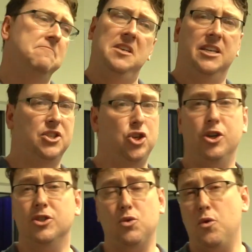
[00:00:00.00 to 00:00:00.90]
is
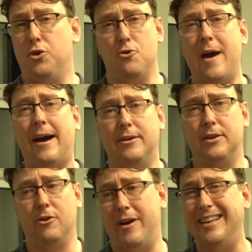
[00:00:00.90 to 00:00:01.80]
students throughout
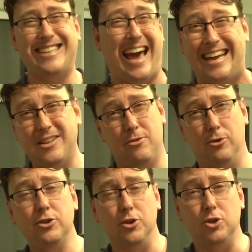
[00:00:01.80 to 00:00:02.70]
grades 8
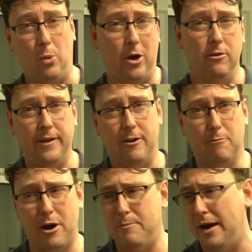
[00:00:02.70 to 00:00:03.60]
through to 12 here
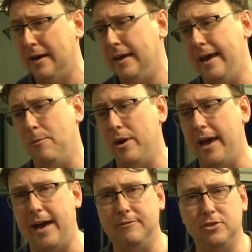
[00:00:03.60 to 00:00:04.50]
at Bray Park, and we
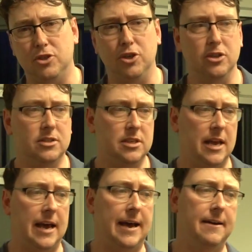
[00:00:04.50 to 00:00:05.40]
have students,
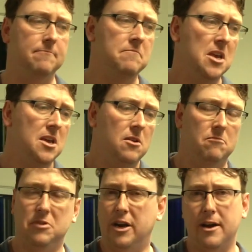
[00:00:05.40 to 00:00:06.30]
a
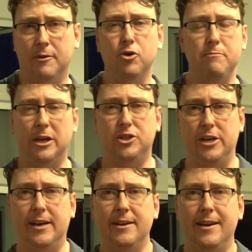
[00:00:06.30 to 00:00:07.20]
good
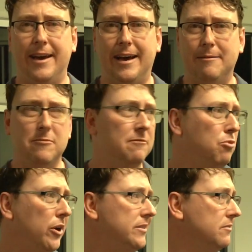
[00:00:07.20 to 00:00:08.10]
mixture of
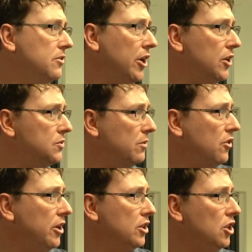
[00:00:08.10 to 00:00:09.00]
boys, of girls. We've
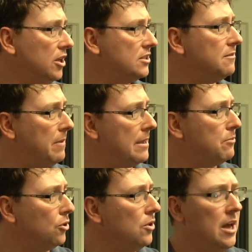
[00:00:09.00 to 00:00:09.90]
got lots of
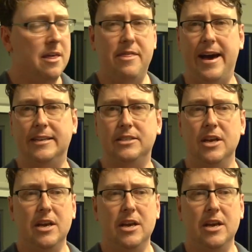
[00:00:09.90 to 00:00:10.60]
people that